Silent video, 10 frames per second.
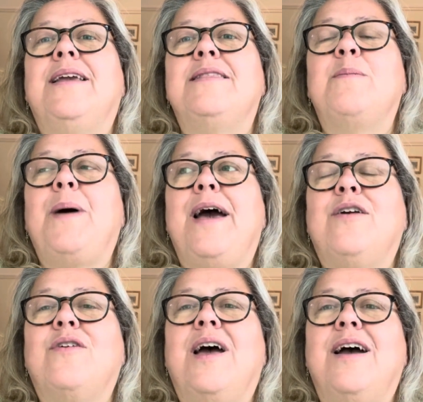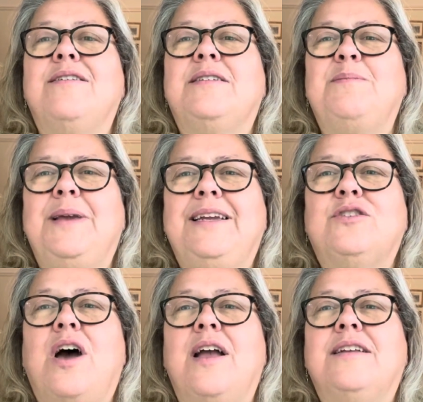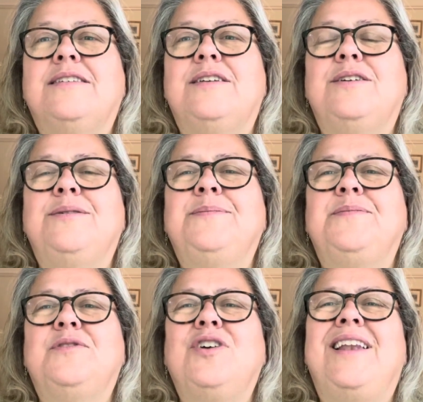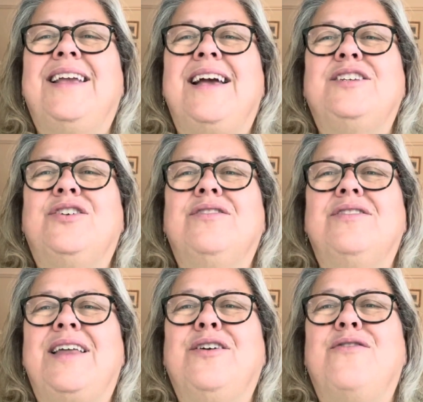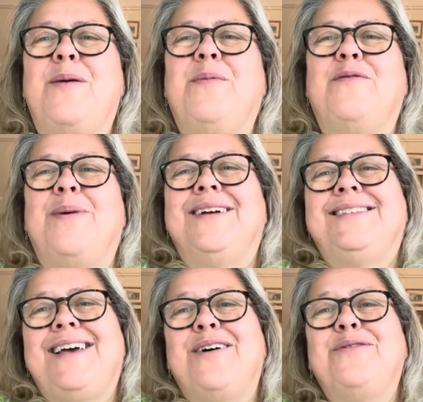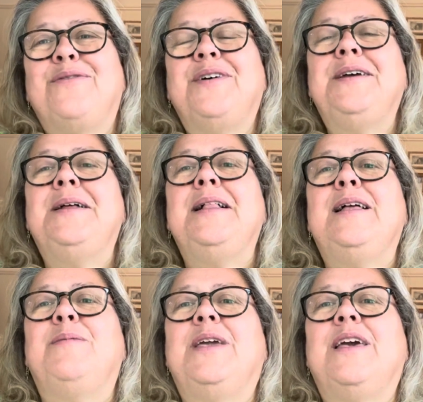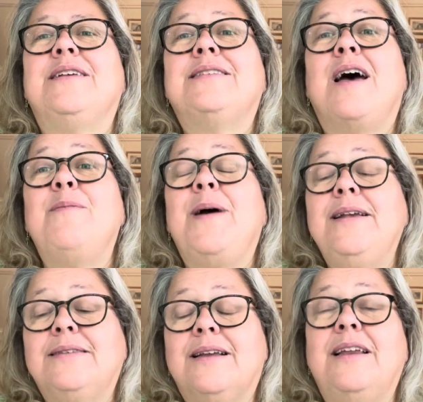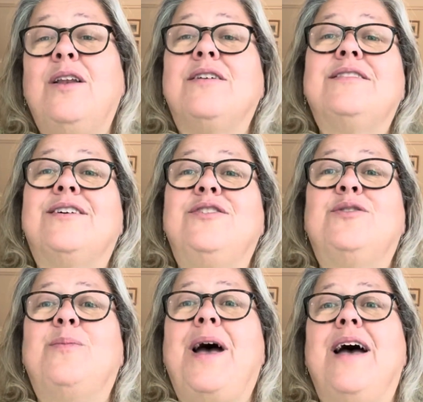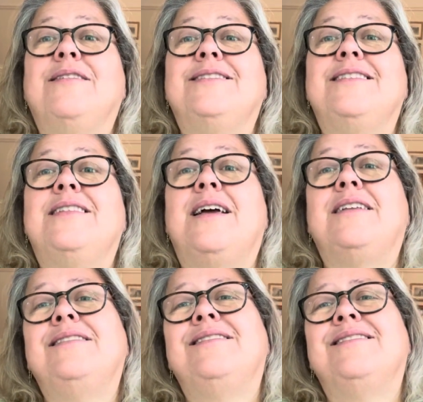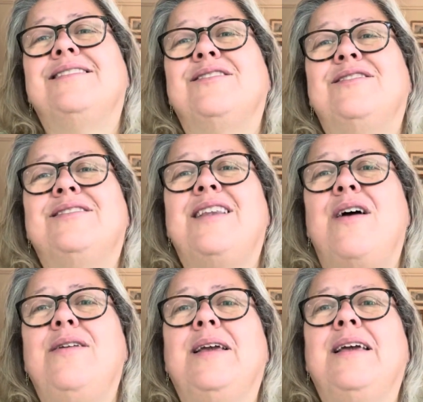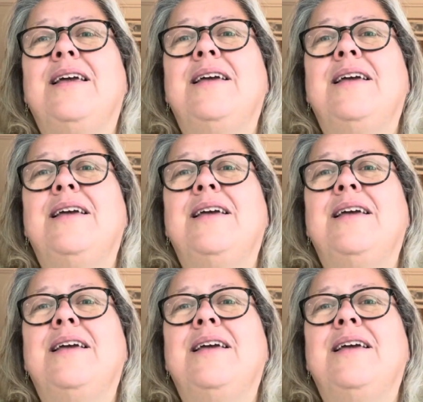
in the background, and me trying to get a grip of myself, because I basically lost 100 pounds and then sort of slowly